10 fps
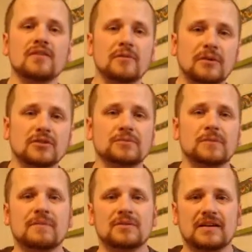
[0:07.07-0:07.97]
The Polish
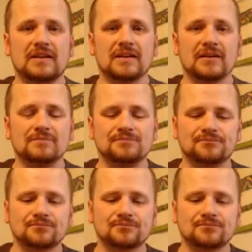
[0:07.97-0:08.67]
Piper Nick here.